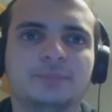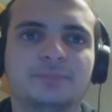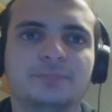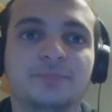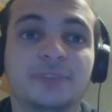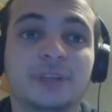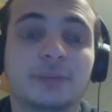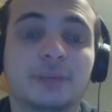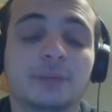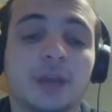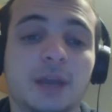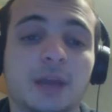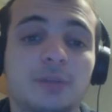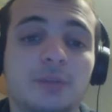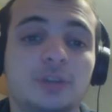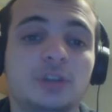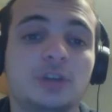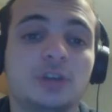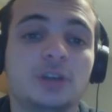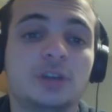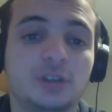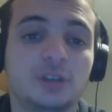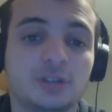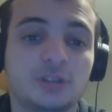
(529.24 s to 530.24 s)
Sometimes you
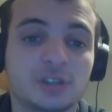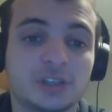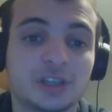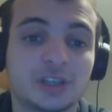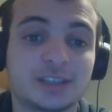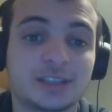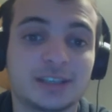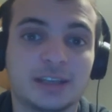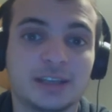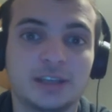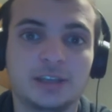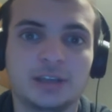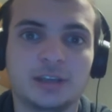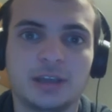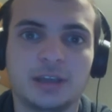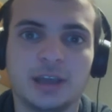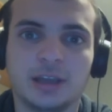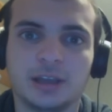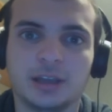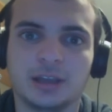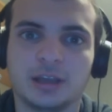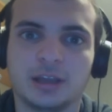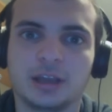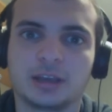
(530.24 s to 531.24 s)
can use this and then you
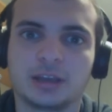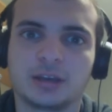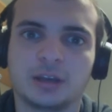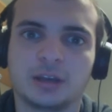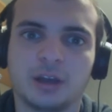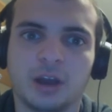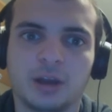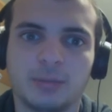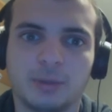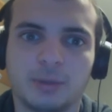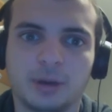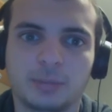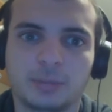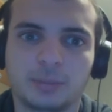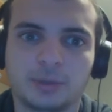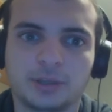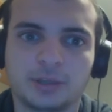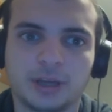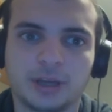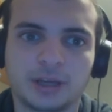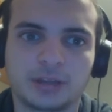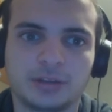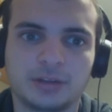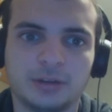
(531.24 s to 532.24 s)
get like an Ironbark
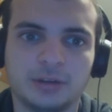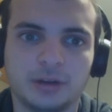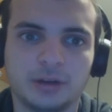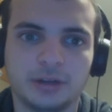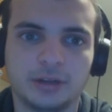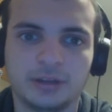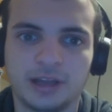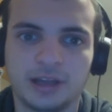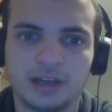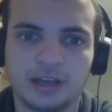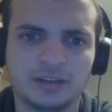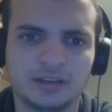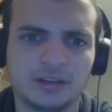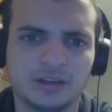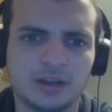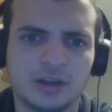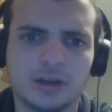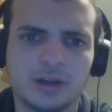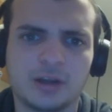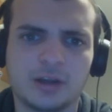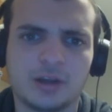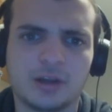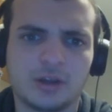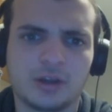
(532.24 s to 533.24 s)
Protector, and then
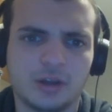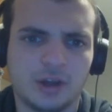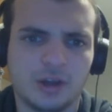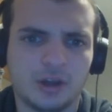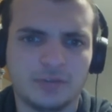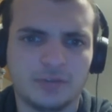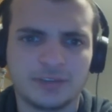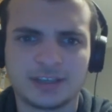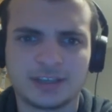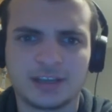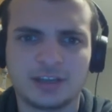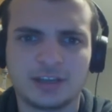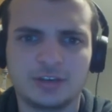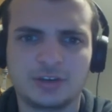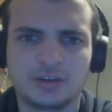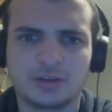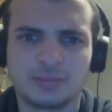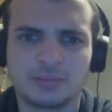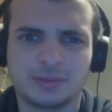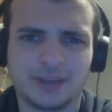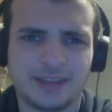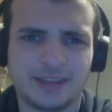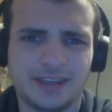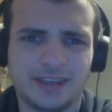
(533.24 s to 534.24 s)
all of a sudden you can
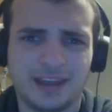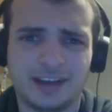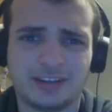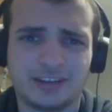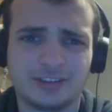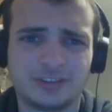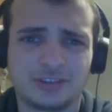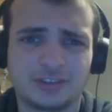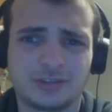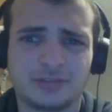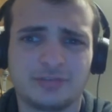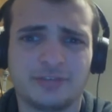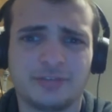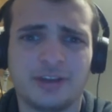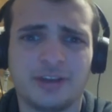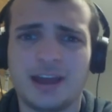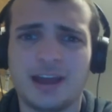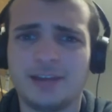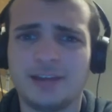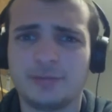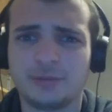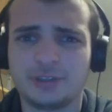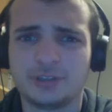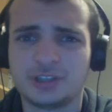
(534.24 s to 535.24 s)
play that on turn
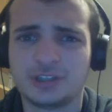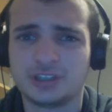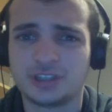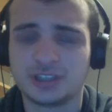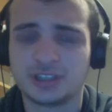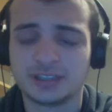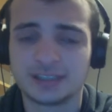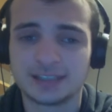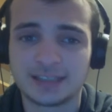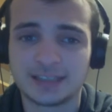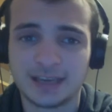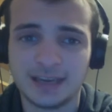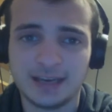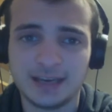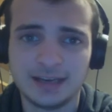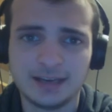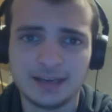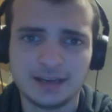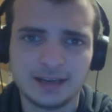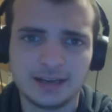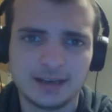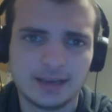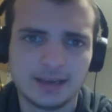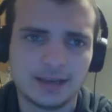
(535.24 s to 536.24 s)
5, which is
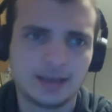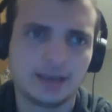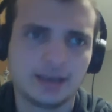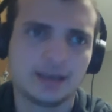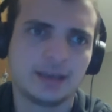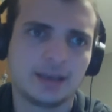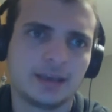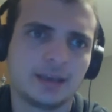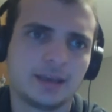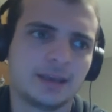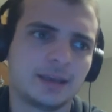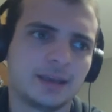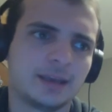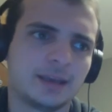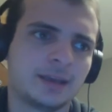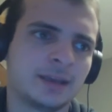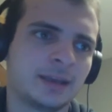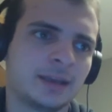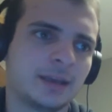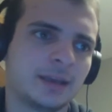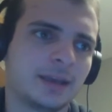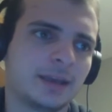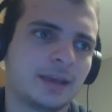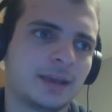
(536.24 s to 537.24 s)
insane.
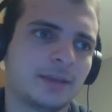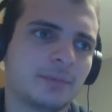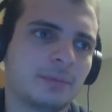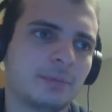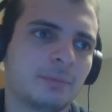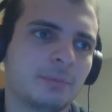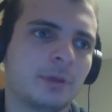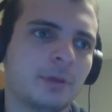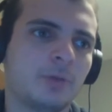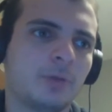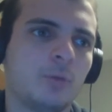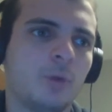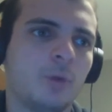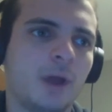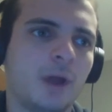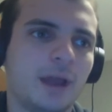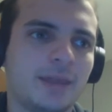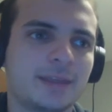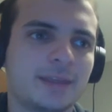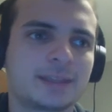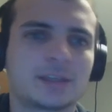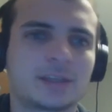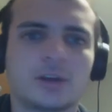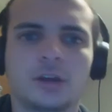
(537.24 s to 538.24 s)
But
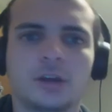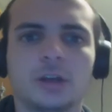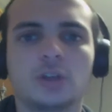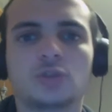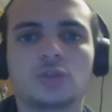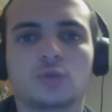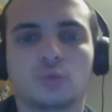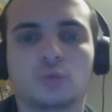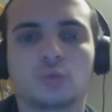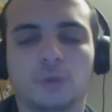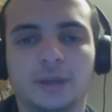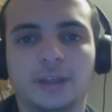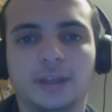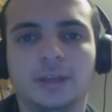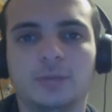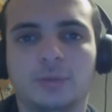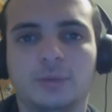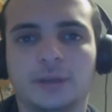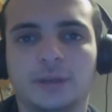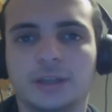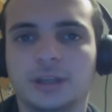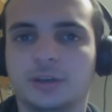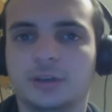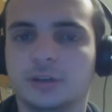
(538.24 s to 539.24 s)
why this card is really,
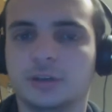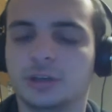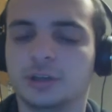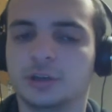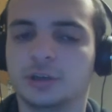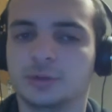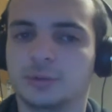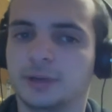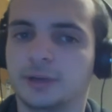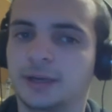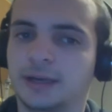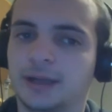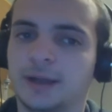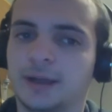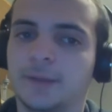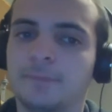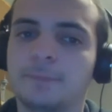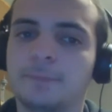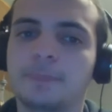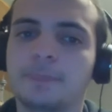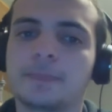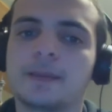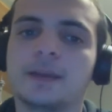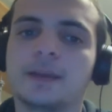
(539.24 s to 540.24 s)
really good in Arena
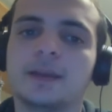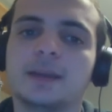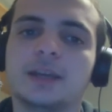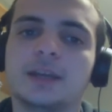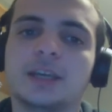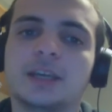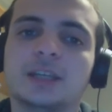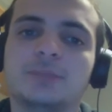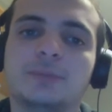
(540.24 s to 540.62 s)
is